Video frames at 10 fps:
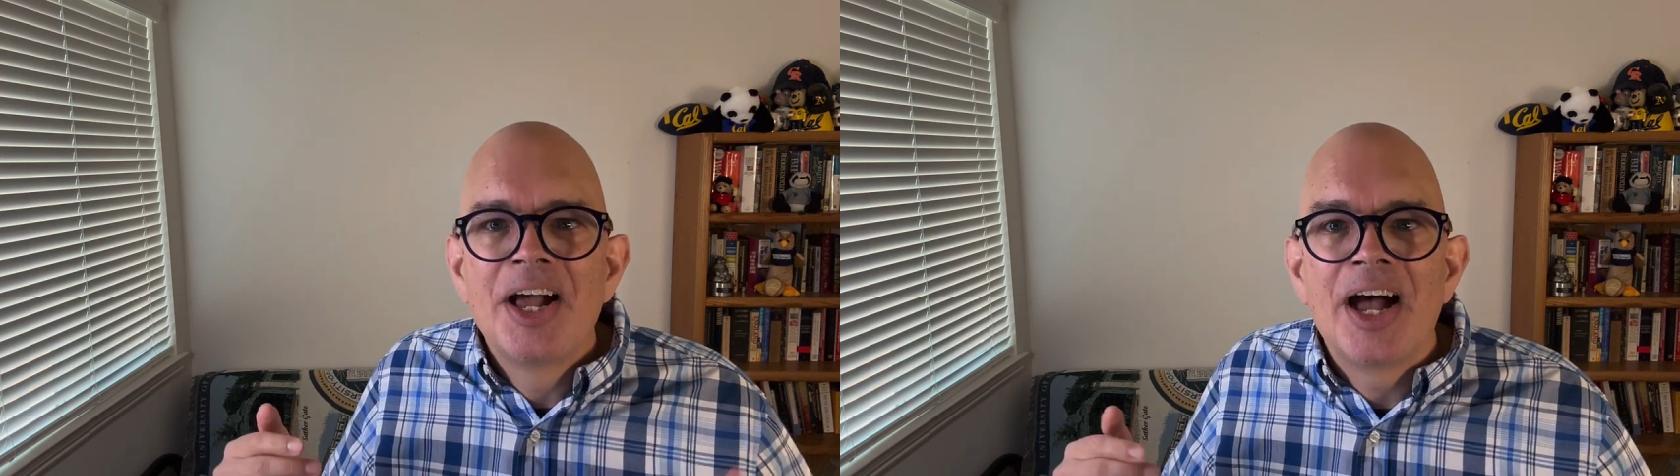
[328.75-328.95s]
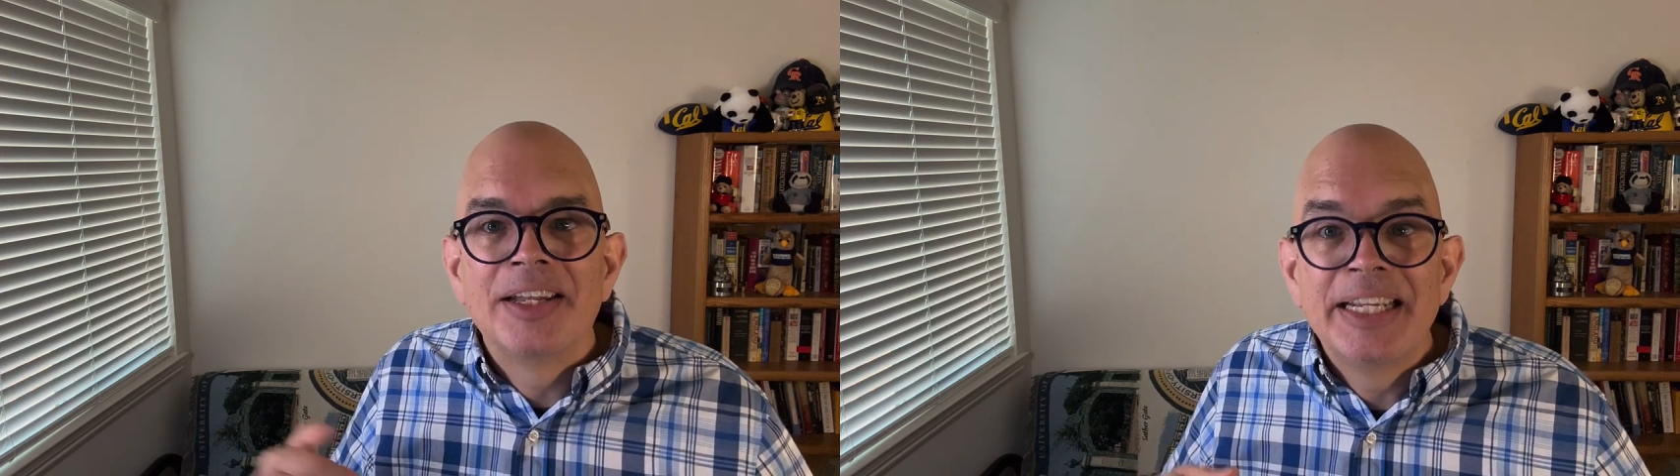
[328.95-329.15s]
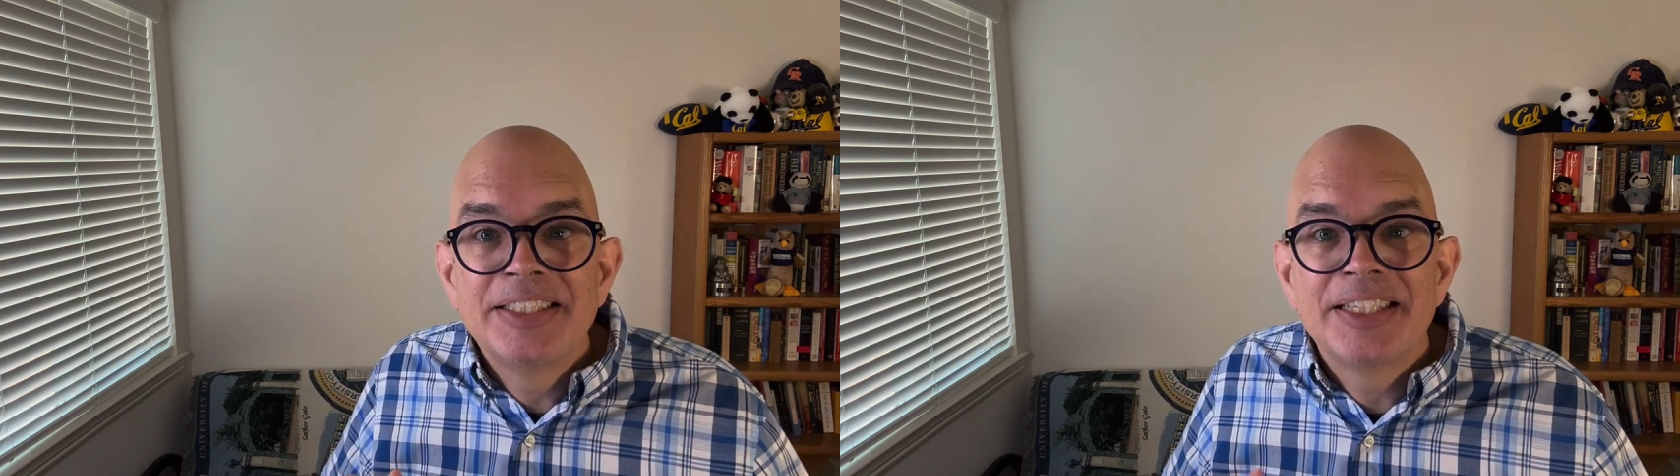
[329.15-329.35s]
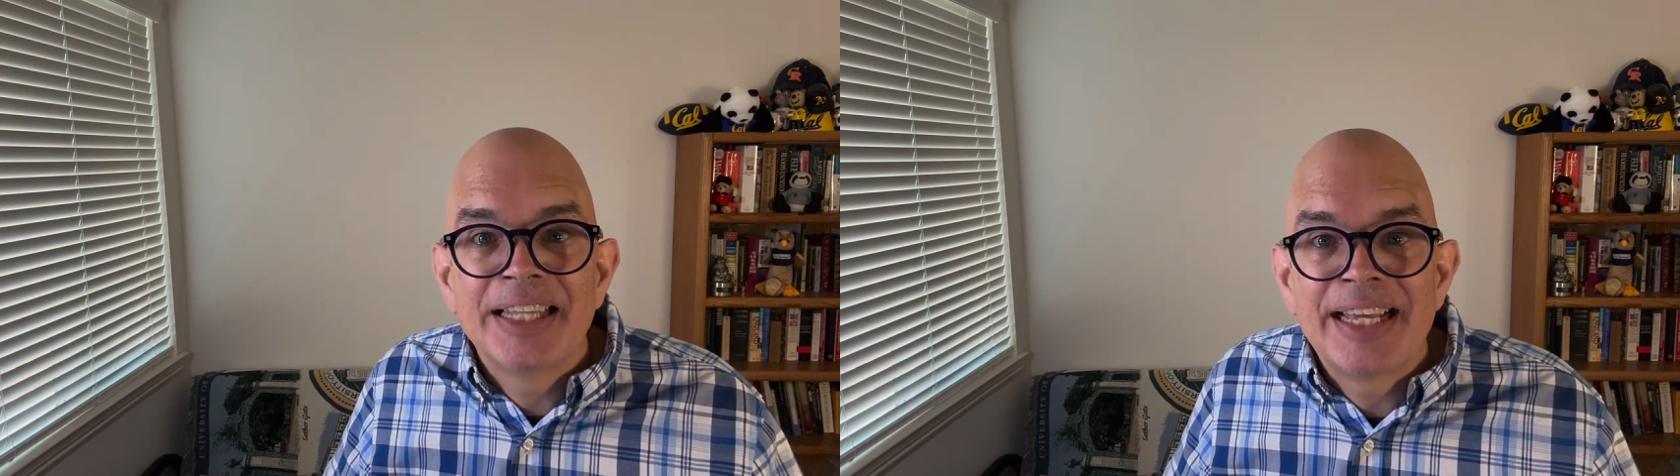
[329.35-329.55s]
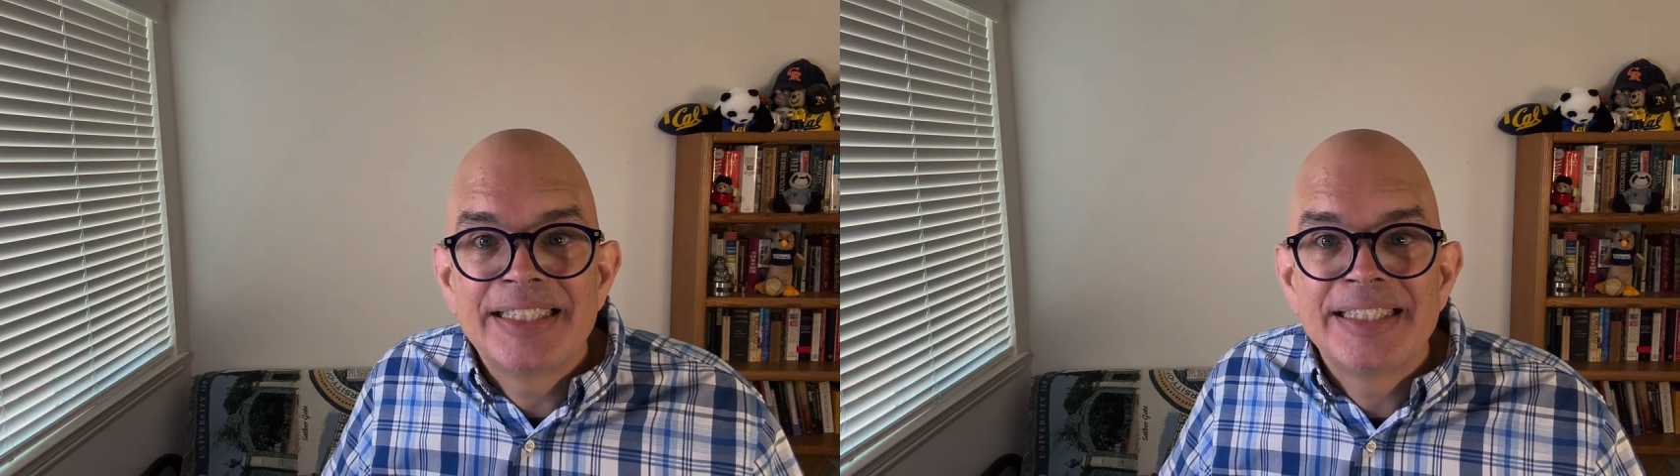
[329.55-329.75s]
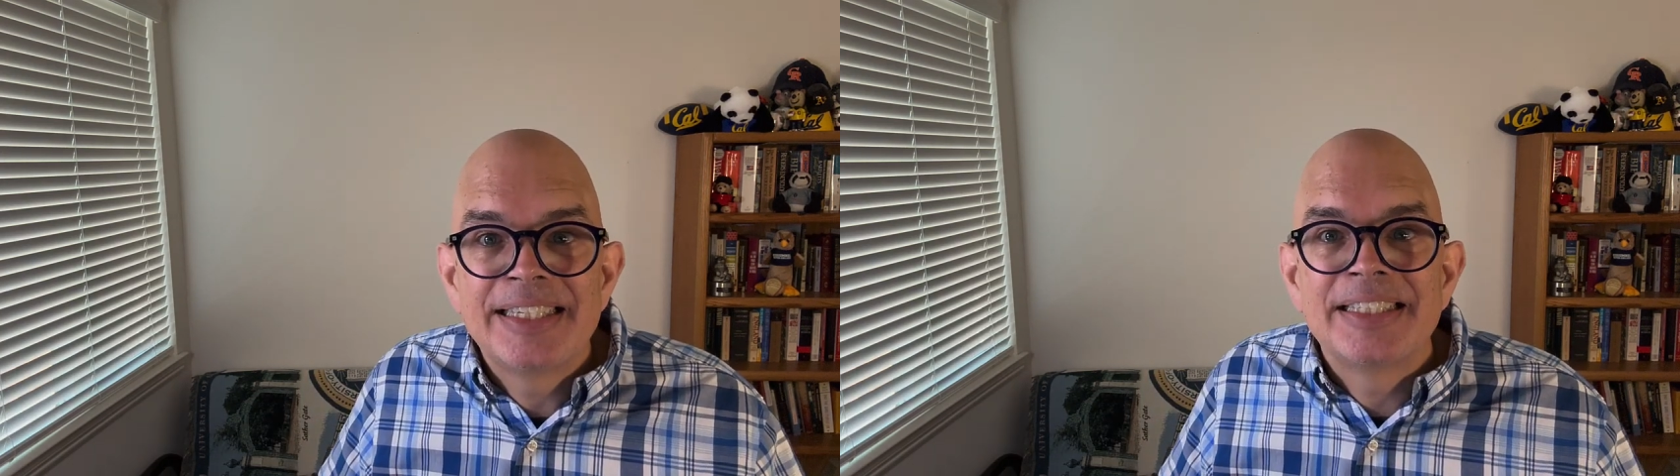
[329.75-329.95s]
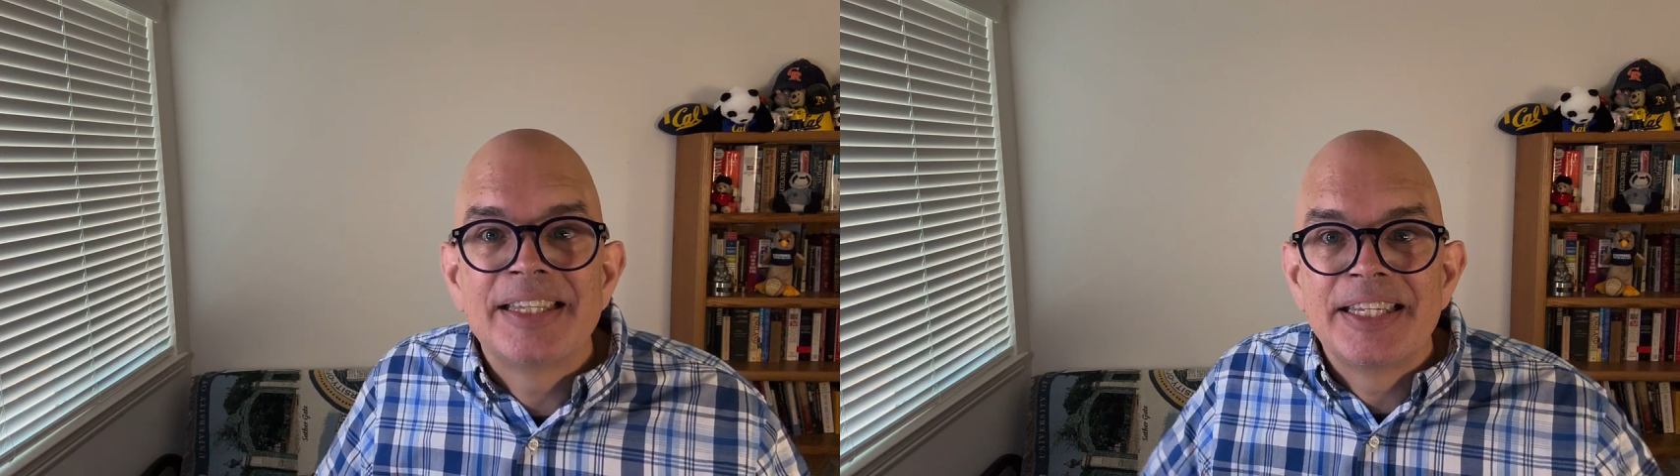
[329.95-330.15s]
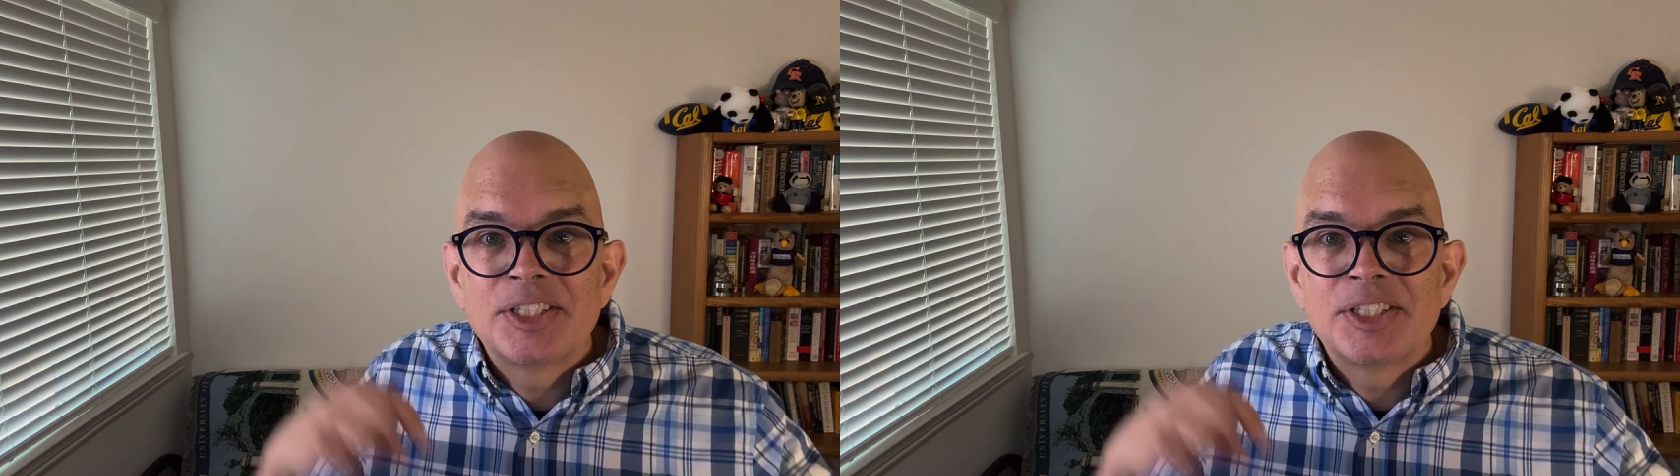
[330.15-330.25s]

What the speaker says: A link to the license is in the